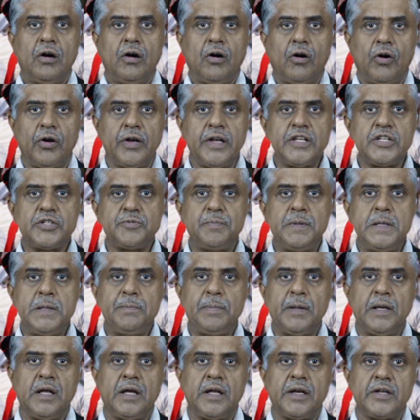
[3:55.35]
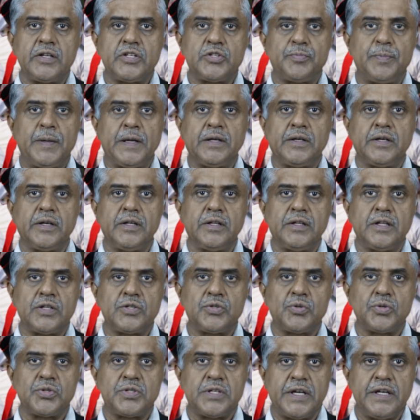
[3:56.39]
honest people are respected in the
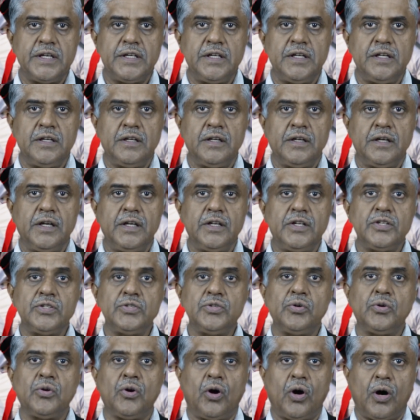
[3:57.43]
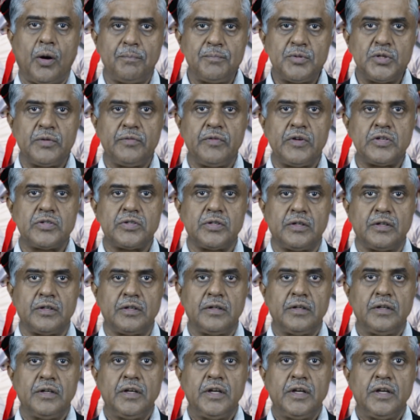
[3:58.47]
society, it is your observation.